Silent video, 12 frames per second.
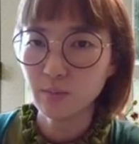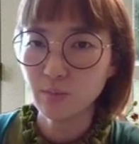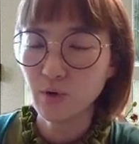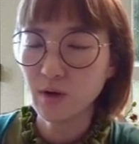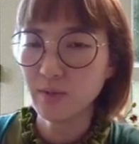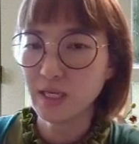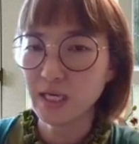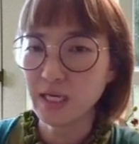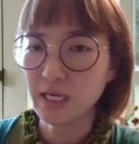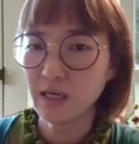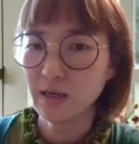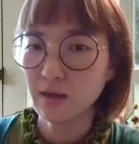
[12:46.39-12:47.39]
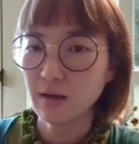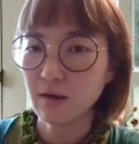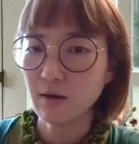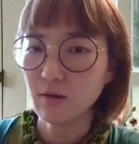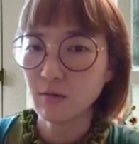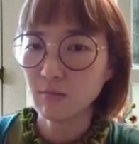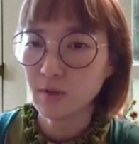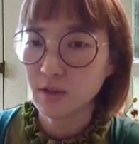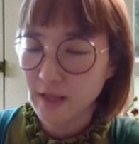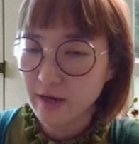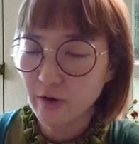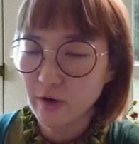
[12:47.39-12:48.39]
Probably
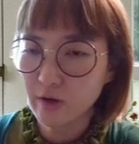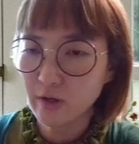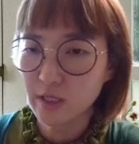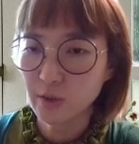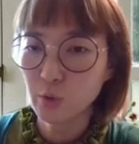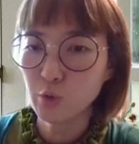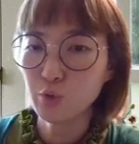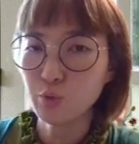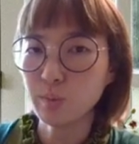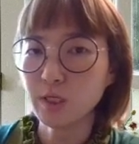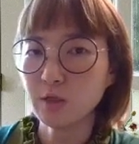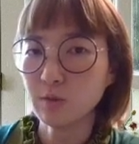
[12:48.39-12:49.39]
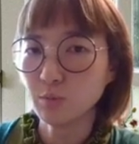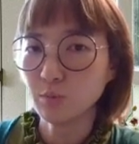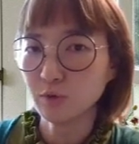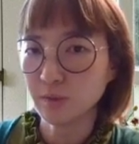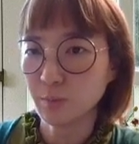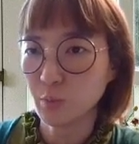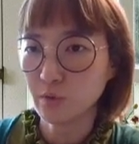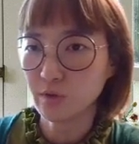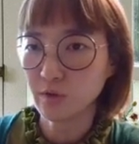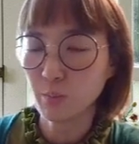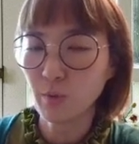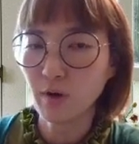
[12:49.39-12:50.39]
later it could be the most
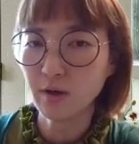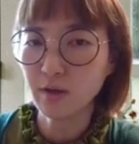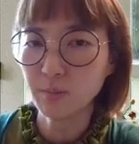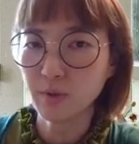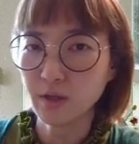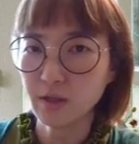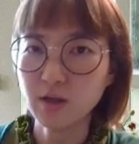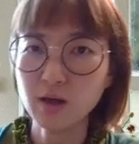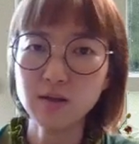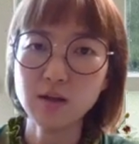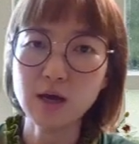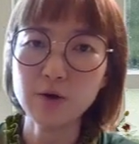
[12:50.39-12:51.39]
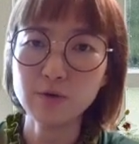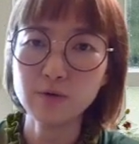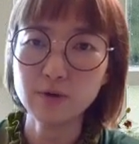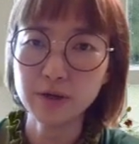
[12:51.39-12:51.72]
important part, but not now.